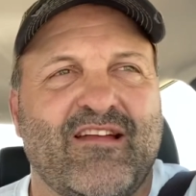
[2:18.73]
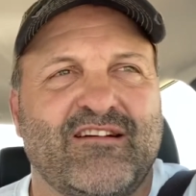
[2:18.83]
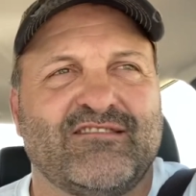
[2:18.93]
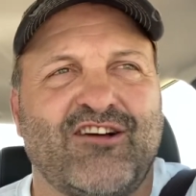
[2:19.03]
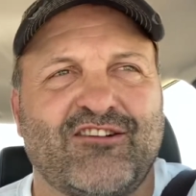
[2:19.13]

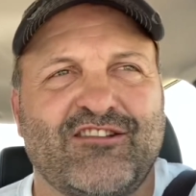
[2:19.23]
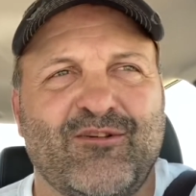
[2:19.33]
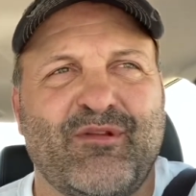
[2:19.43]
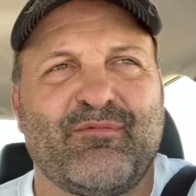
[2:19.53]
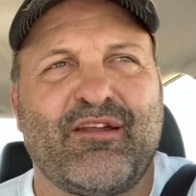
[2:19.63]
talked a little
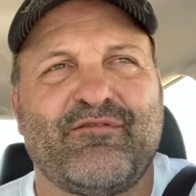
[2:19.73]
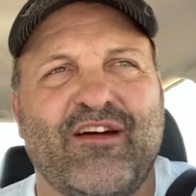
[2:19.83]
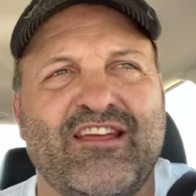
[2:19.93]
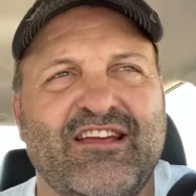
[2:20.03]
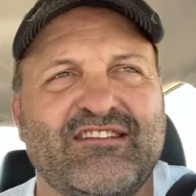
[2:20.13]
bit about the
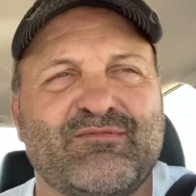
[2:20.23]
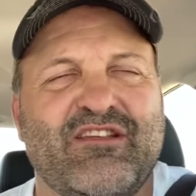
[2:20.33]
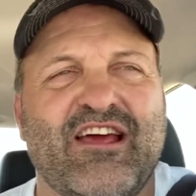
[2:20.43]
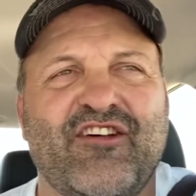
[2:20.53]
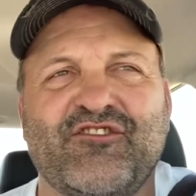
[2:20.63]
Vikings. But you
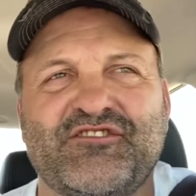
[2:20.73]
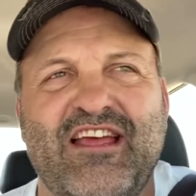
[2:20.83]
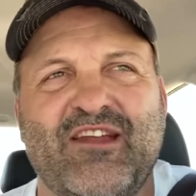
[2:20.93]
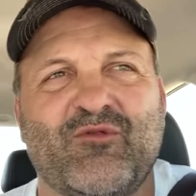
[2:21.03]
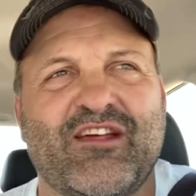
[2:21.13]
got to
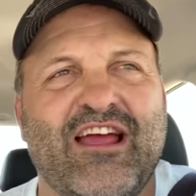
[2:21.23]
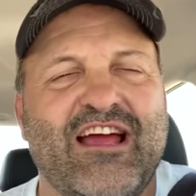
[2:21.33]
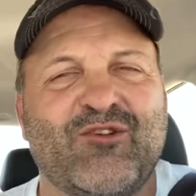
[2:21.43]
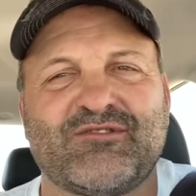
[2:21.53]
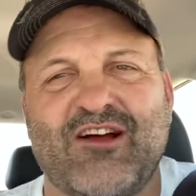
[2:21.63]
understand, when a guy
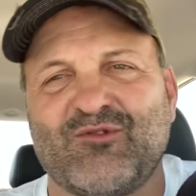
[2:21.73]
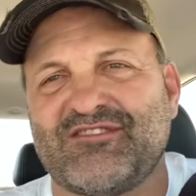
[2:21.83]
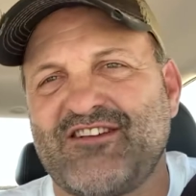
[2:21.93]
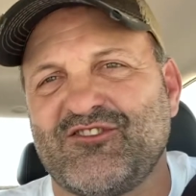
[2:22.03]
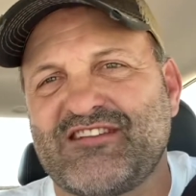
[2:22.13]
goes out and
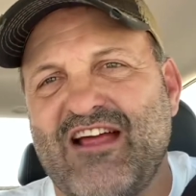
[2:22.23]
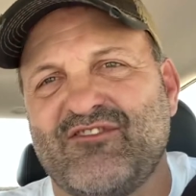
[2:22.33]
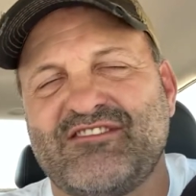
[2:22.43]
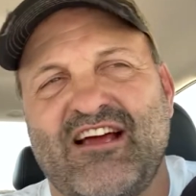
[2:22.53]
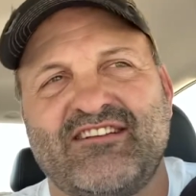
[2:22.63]
sells
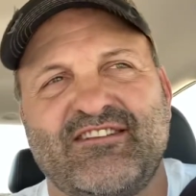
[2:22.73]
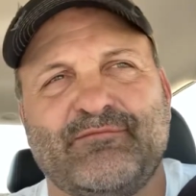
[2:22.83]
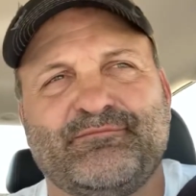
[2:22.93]
advertising,